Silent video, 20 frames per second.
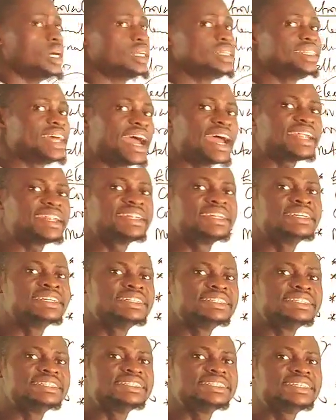Then
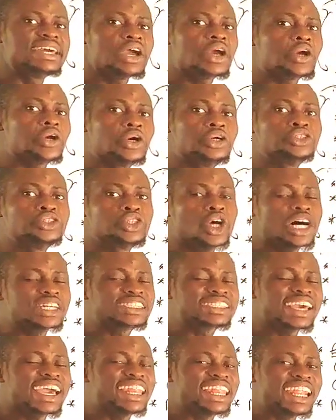they
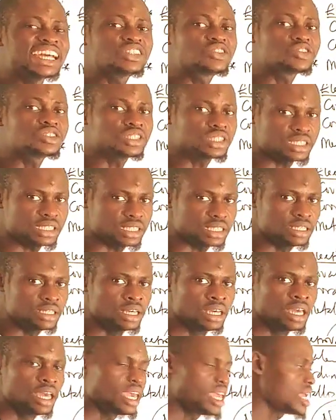conduct
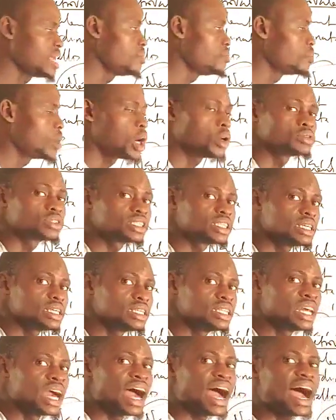electricity in
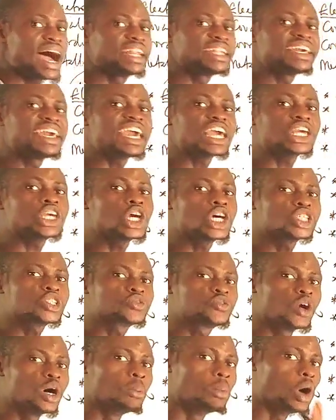molten and aqueous
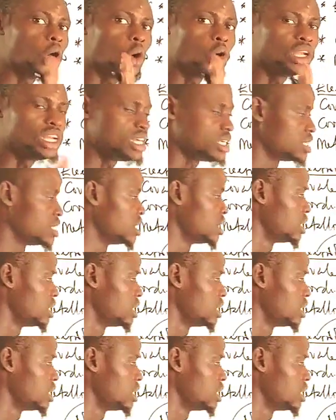form only.